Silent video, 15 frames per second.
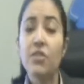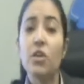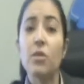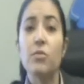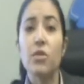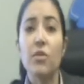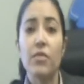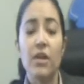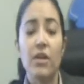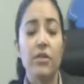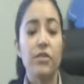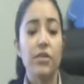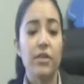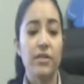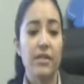terms of their
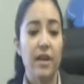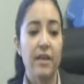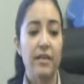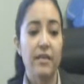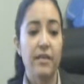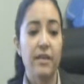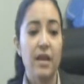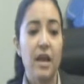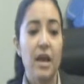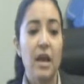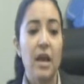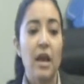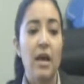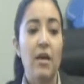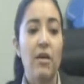success.
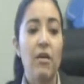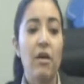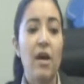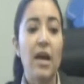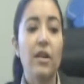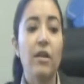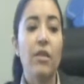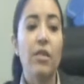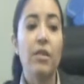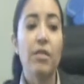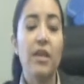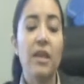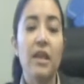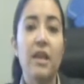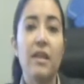Another
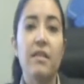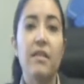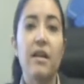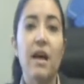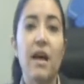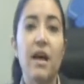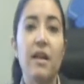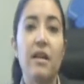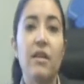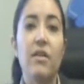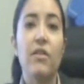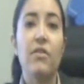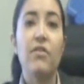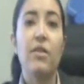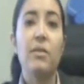thing is that
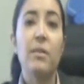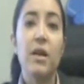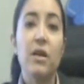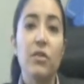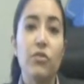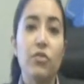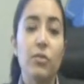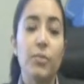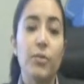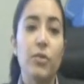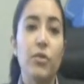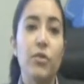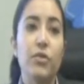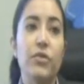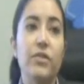female
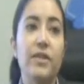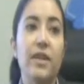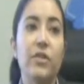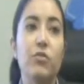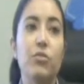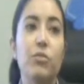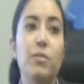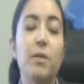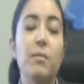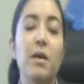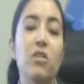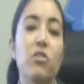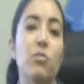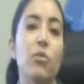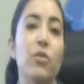entrepreneurs tend to be
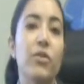much